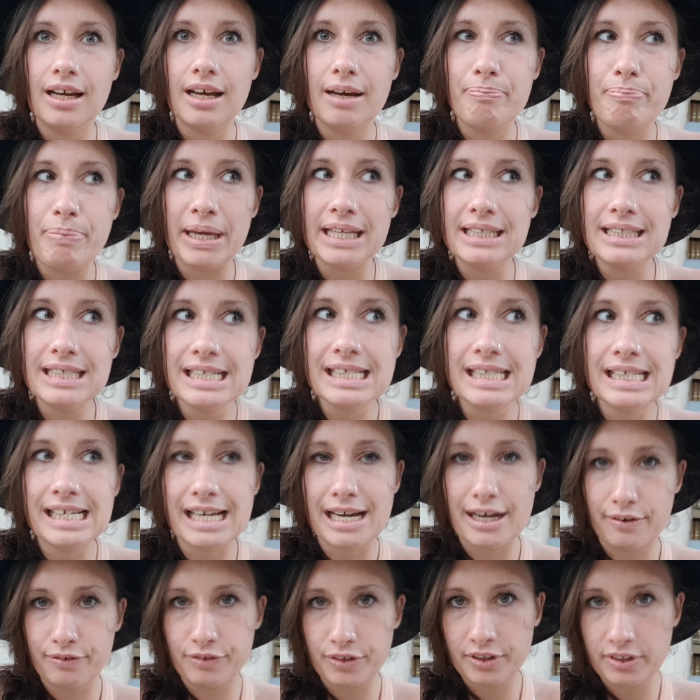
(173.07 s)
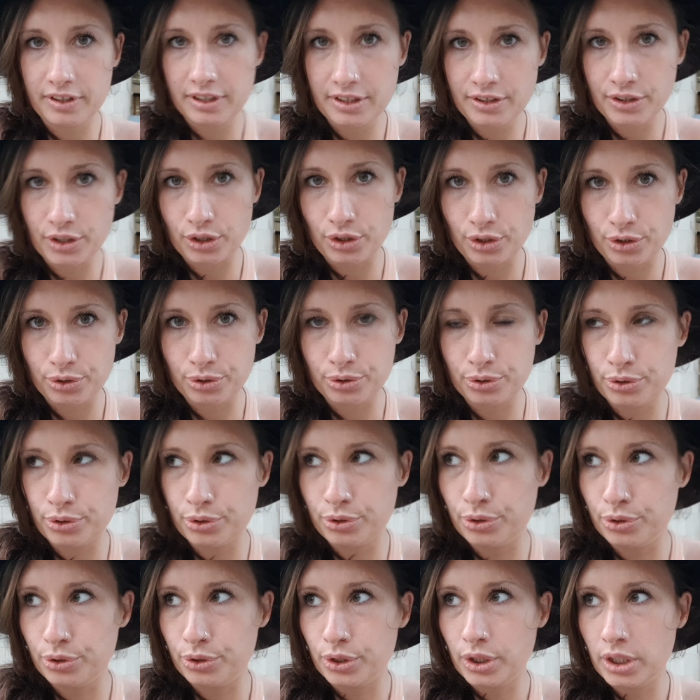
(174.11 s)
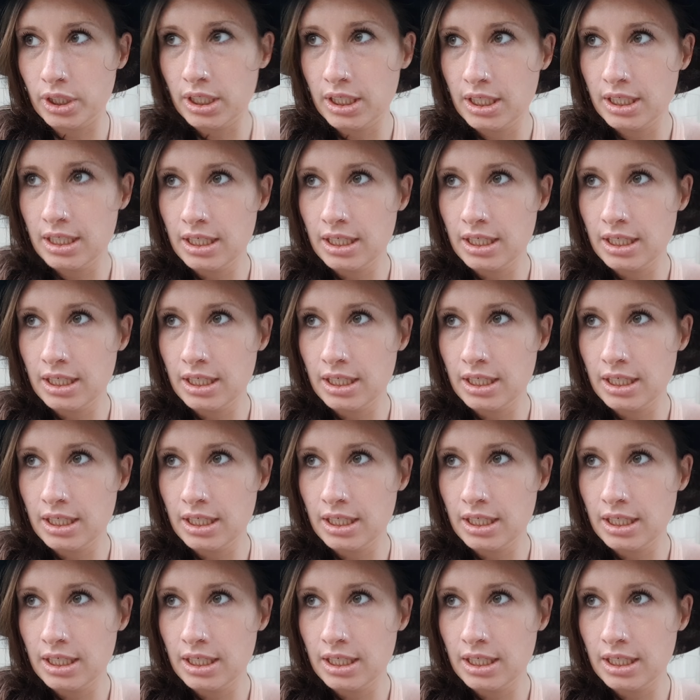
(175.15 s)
basically everything that you